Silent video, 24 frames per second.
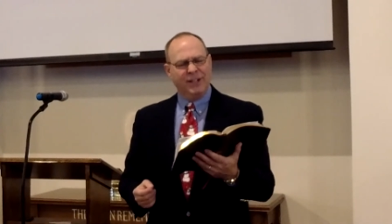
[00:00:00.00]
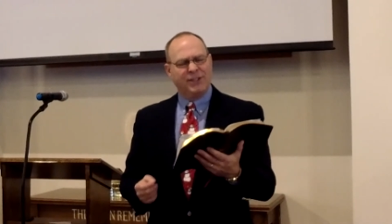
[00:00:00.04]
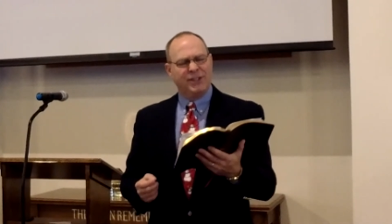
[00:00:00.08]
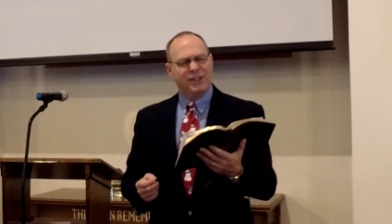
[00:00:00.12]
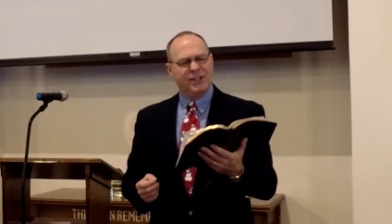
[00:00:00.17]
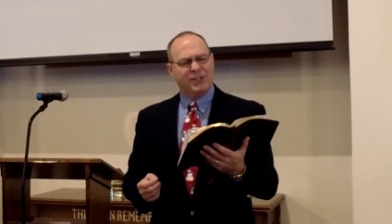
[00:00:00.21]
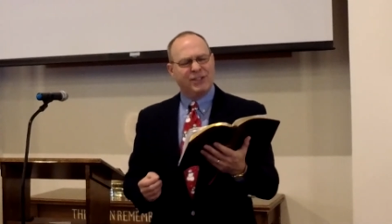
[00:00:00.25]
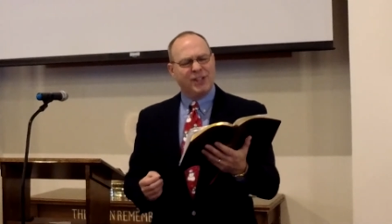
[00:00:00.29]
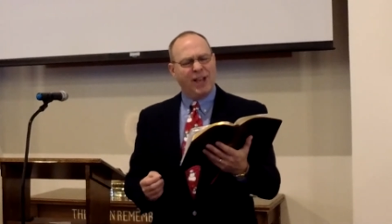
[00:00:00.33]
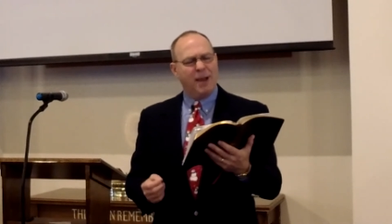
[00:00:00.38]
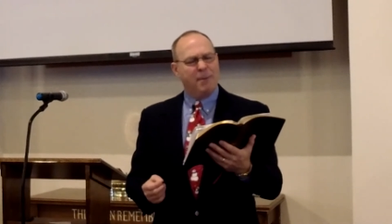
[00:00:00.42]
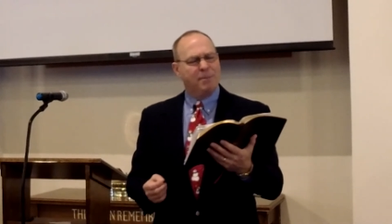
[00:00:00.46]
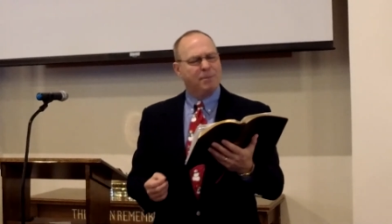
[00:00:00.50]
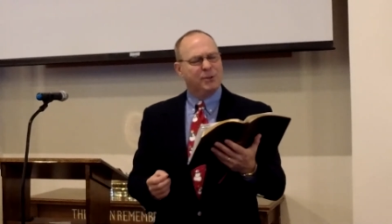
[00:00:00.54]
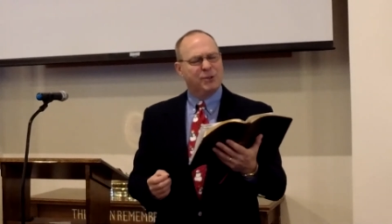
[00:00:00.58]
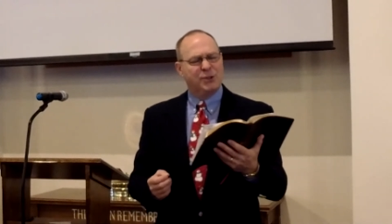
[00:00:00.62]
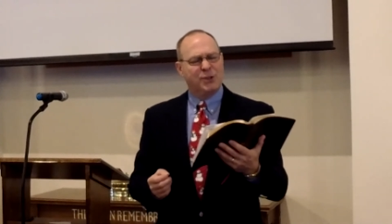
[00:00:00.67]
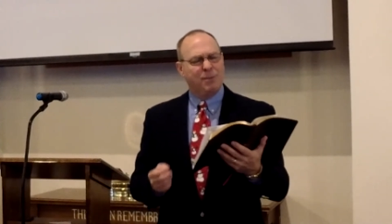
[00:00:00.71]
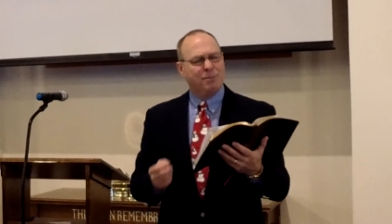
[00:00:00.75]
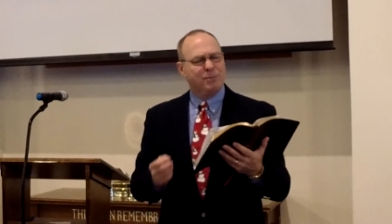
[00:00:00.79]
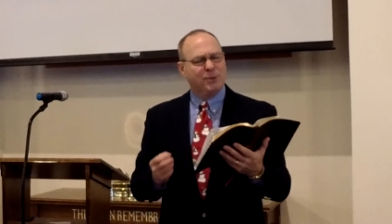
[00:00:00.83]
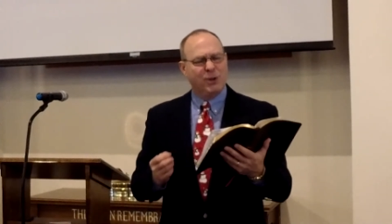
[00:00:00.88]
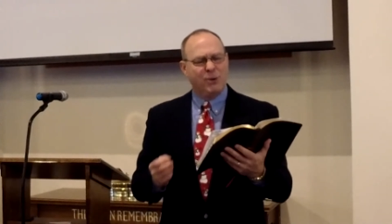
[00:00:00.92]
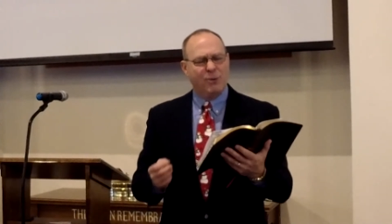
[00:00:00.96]

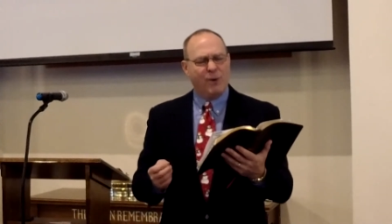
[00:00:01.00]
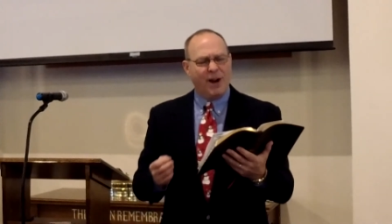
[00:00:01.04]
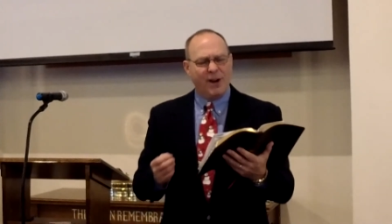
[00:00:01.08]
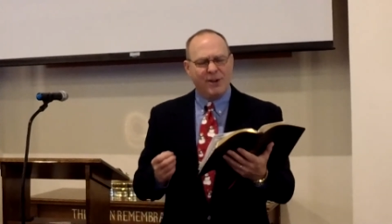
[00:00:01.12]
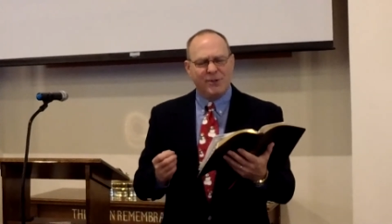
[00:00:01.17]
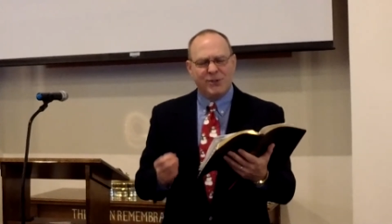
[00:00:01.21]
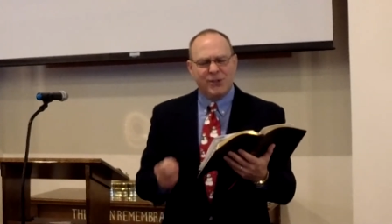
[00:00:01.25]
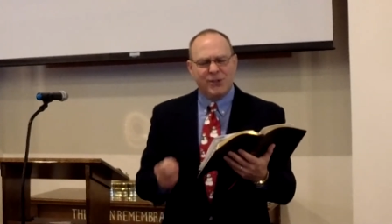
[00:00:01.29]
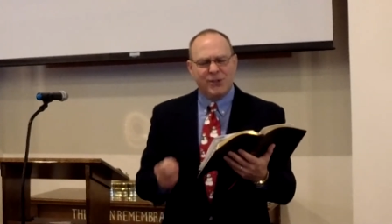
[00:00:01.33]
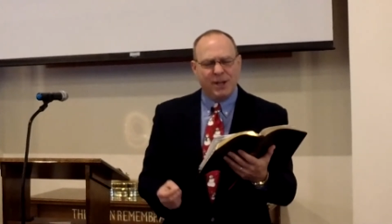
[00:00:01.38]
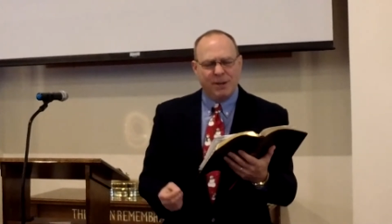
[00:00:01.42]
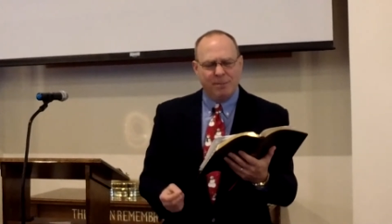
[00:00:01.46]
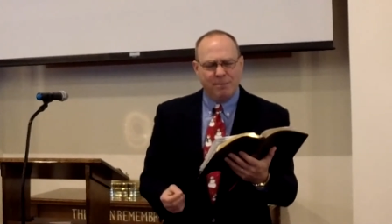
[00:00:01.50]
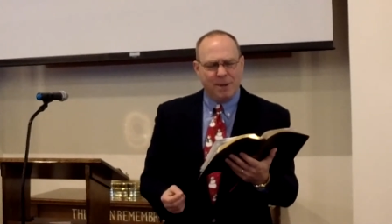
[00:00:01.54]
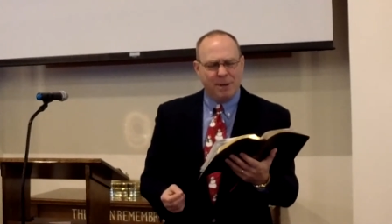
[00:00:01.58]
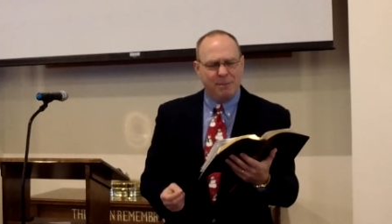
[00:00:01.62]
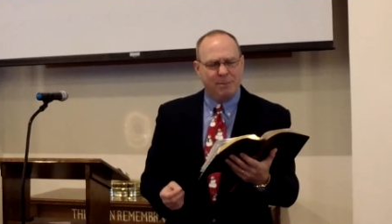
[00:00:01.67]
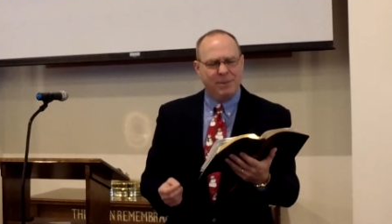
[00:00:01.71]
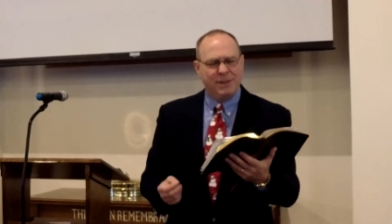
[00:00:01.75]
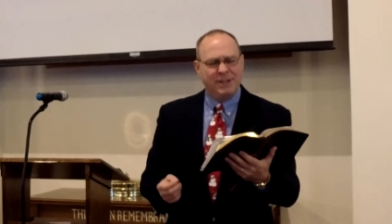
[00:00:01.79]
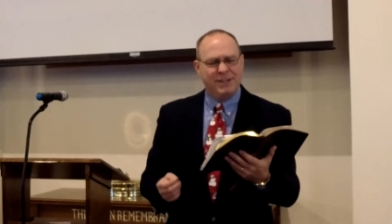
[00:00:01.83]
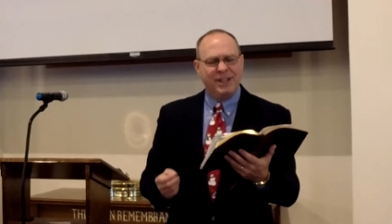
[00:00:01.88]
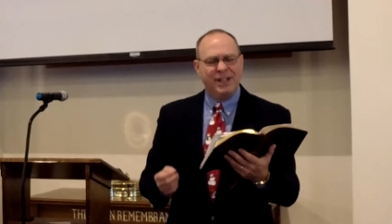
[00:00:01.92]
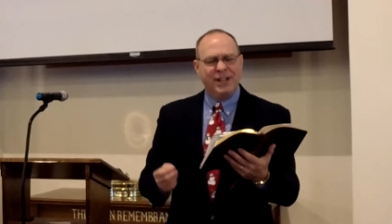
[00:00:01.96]
Discipleship requires a
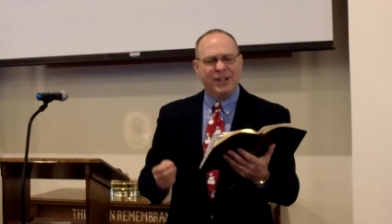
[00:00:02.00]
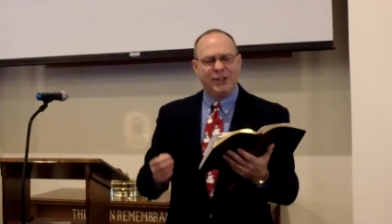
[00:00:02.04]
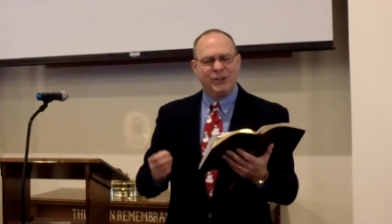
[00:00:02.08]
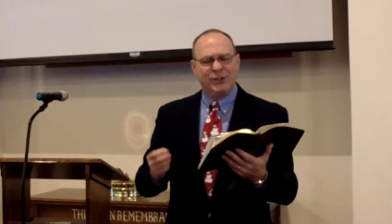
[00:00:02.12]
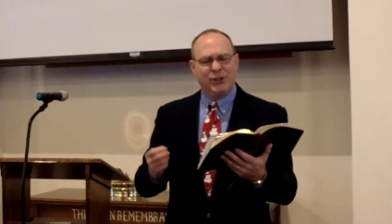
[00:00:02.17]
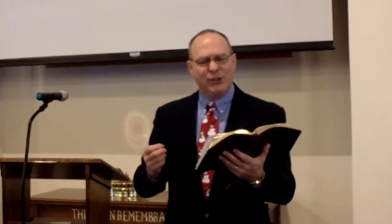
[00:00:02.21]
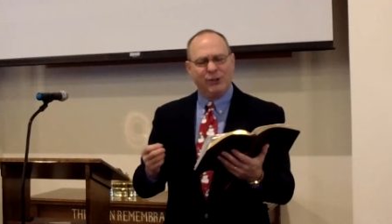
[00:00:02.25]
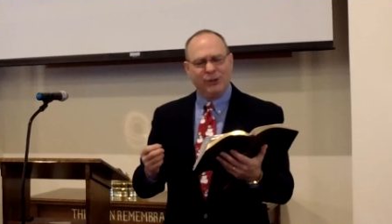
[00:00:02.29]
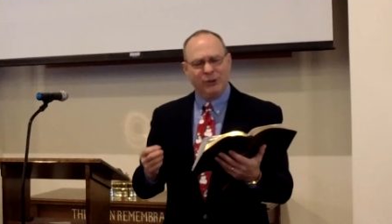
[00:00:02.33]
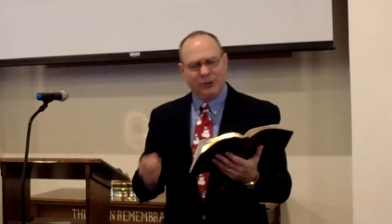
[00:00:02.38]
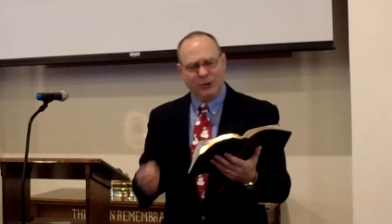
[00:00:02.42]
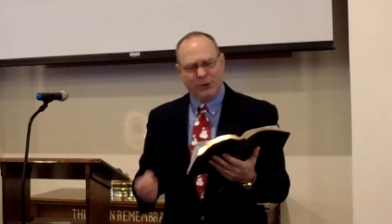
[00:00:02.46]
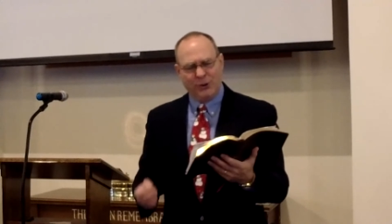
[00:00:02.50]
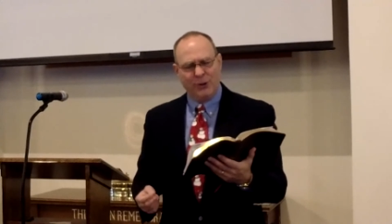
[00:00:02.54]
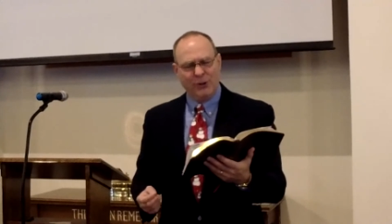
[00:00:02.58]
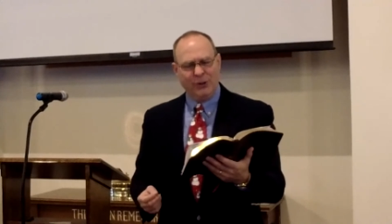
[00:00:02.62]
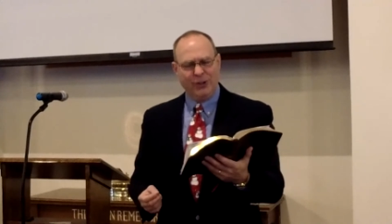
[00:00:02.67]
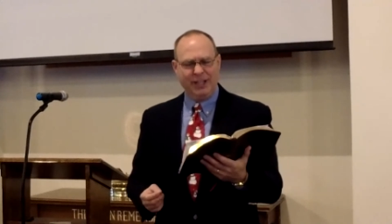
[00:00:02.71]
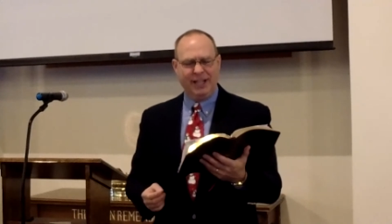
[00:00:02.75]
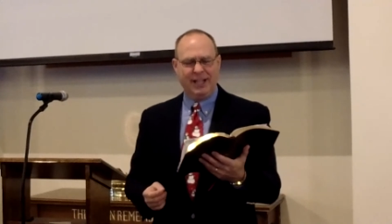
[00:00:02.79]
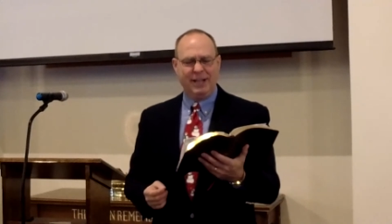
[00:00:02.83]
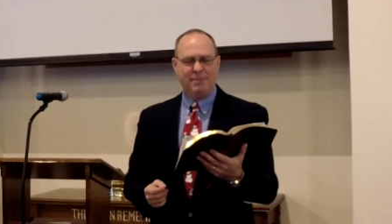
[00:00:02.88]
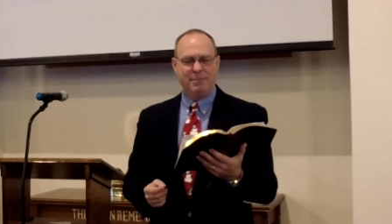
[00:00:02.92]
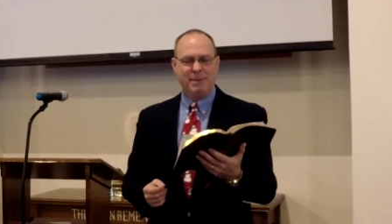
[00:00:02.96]
commitment to
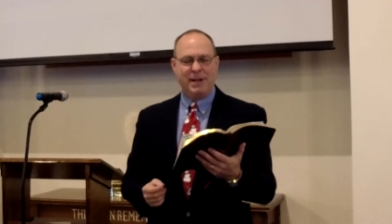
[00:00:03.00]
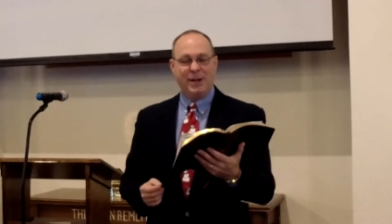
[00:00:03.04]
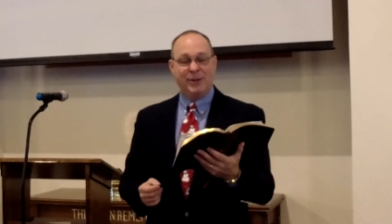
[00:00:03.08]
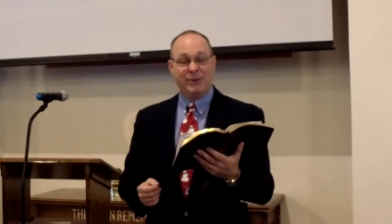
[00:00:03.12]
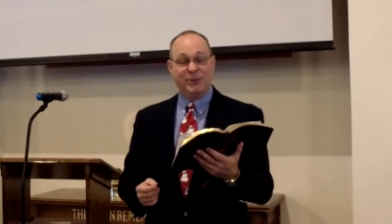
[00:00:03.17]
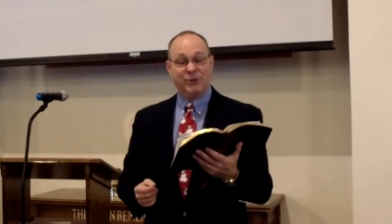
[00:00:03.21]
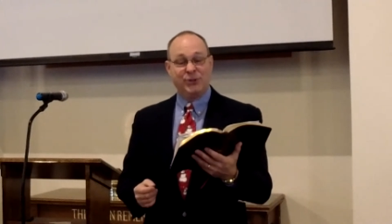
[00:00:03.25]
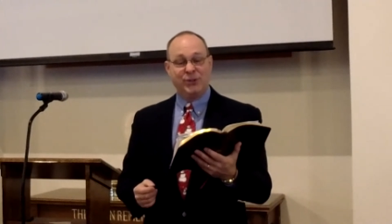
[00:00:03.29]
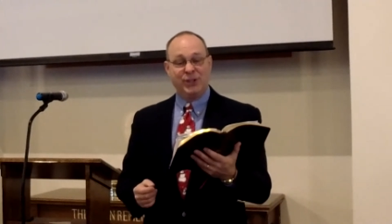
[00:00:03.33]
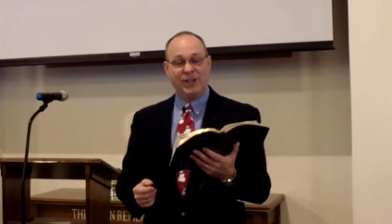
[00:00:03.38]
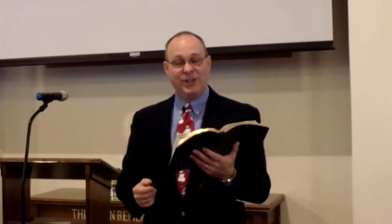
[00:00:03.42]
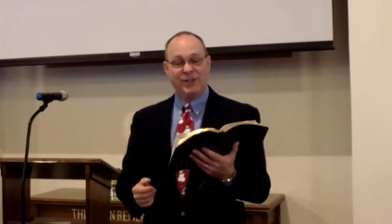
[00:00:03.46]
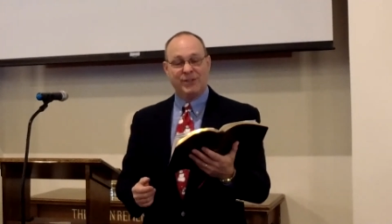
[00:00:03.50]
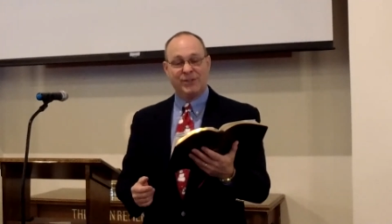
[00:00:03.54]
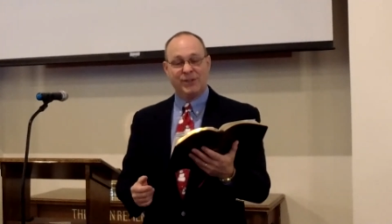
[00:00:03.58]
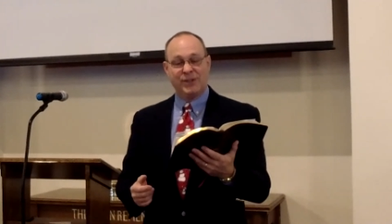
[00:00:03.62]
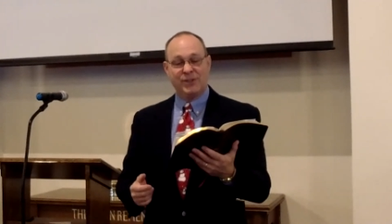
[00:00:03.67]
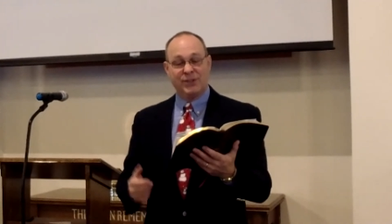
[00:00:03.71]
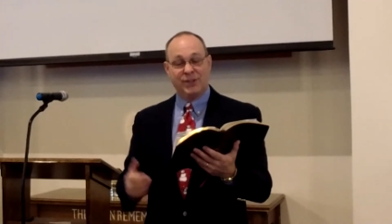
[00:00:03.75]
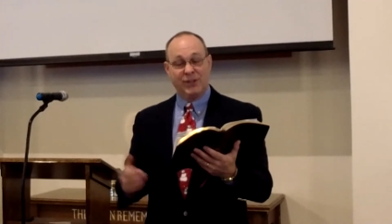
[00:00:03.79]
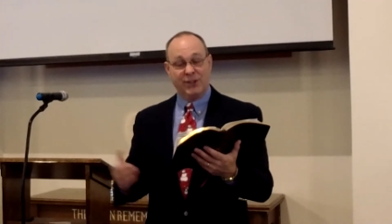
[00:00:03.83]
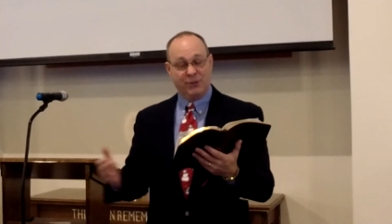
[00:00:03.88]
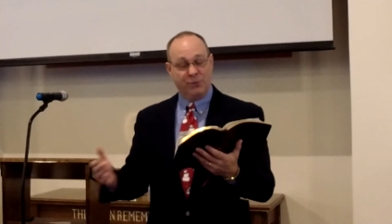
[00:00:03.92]
learning about Jesus,